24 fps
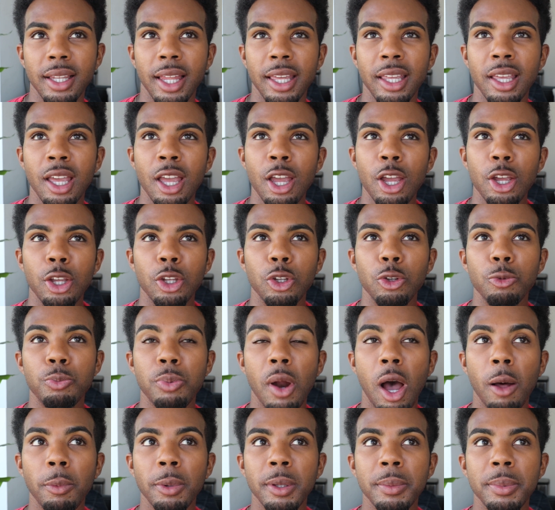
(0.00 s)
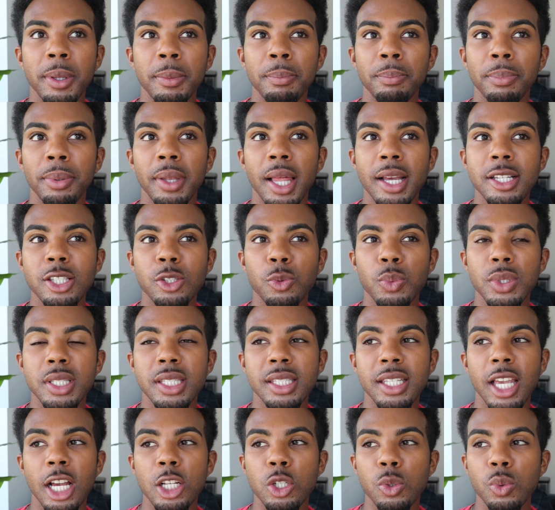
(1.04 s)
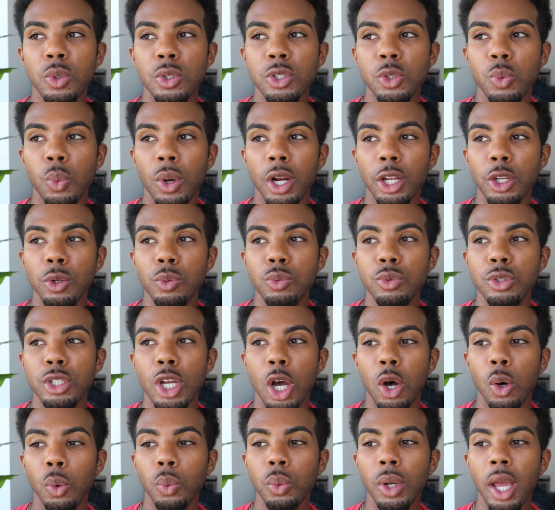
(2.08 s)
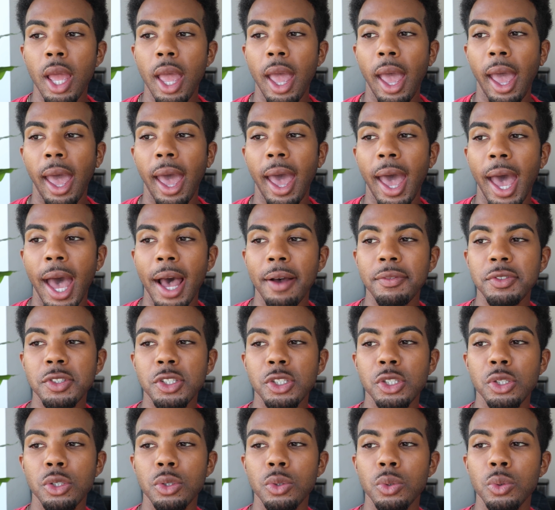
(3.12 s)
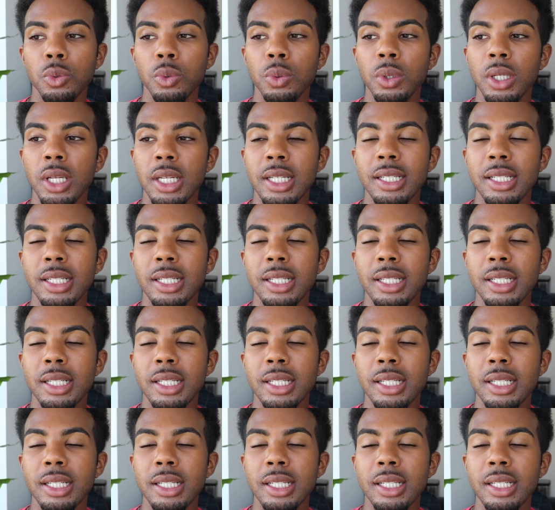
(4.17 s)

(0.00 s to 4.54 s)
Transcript: Like, you've probably been blessed with schedules where you don't have to